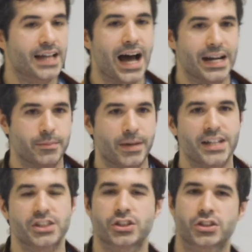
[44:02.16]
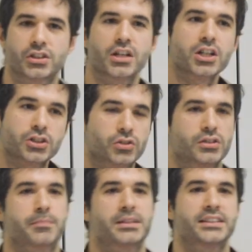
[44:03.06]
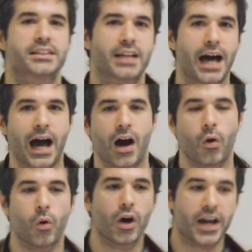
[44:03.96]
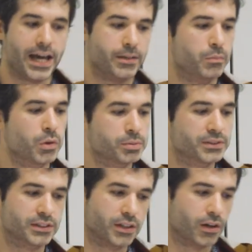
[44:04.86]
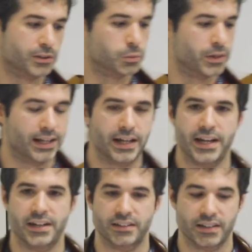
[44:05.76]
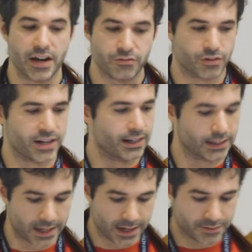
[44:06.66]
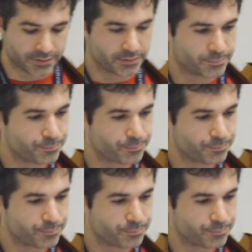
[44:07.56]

animation to represent how it moves as well in real life.